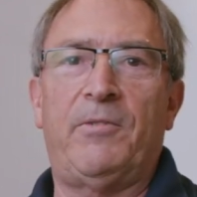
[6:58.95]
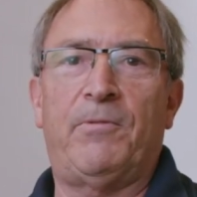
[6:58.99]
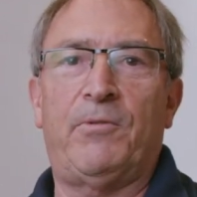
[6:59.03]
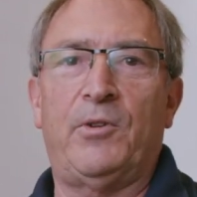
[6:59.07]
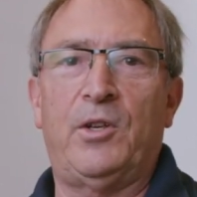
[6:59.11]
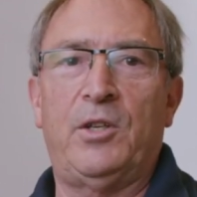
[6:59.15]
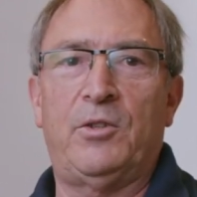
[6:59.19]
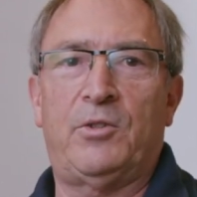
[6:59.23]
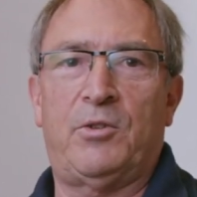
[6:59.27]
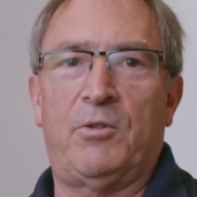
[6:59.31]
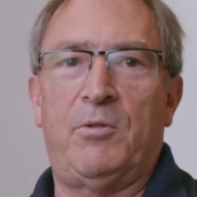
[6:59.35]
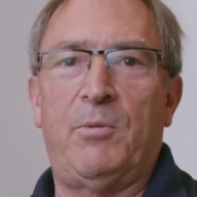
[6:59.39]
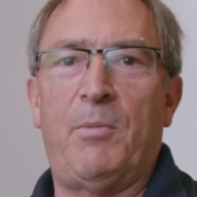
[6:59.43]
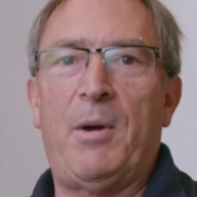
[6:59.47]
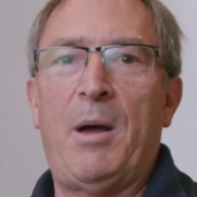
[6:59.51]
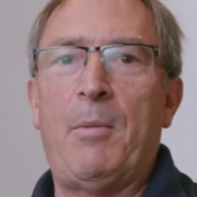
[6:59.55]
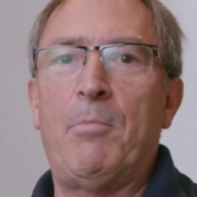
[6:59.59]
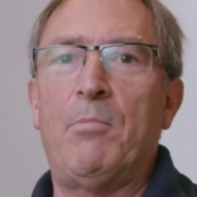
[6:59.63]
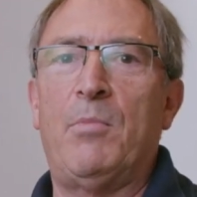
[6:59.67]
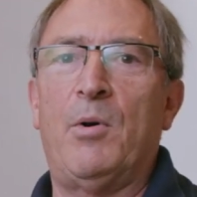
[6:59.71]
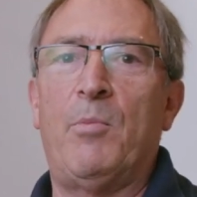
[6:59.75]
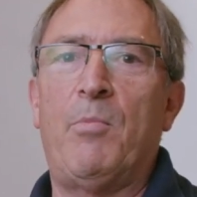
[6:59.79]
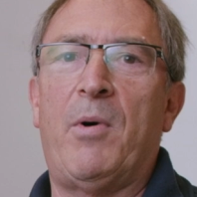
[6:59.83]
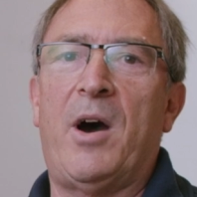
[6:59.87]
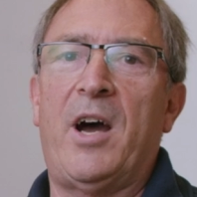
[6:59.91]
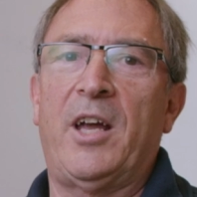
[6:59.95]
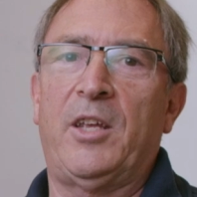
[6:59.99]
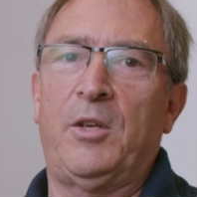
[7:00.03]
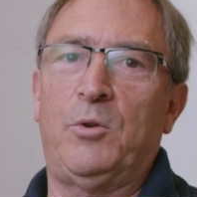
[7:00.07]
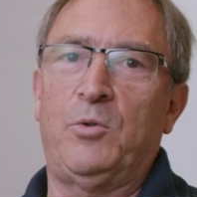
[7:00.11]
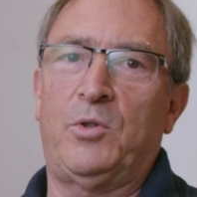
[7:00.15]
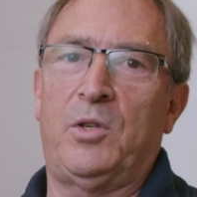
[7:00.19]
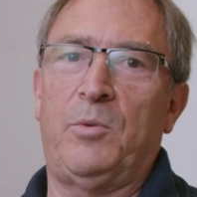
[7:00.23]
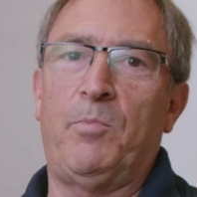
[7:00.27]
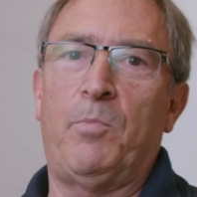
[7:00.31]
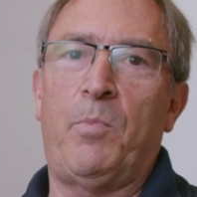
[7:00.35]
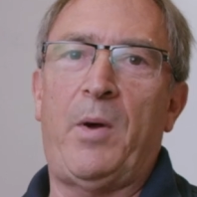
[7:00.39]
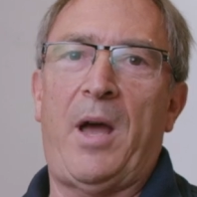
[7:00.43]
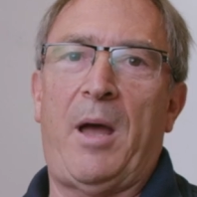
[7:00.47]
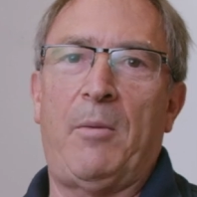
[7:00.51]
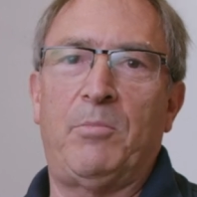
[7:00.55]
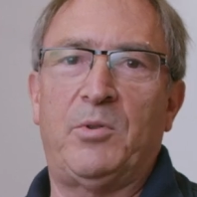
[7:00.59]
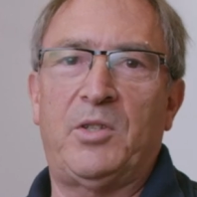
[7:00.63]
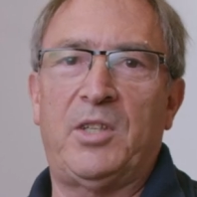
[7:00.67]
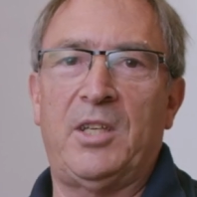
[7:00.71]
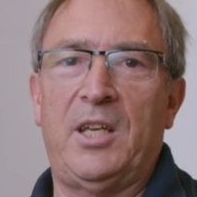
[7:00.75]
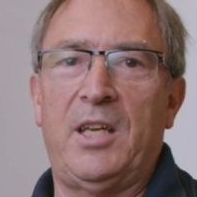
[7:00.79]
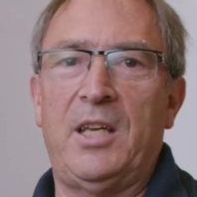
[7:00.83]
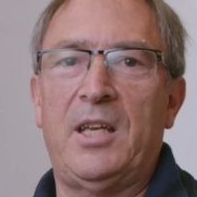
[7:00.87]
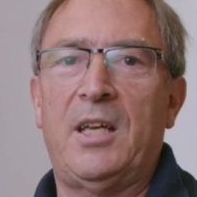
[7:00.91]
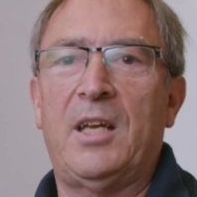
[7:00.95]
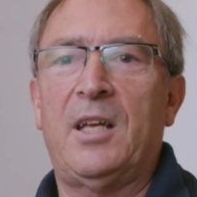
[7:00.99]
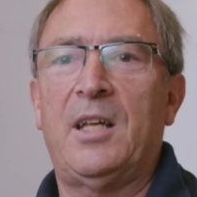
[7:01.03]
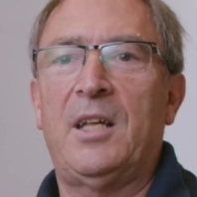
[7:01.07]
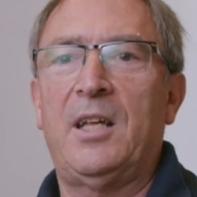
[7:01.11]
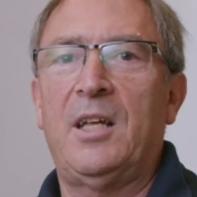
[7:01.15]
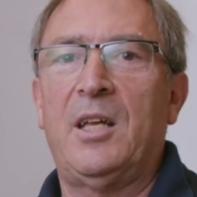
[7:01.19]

for you to remember by using Pepsi,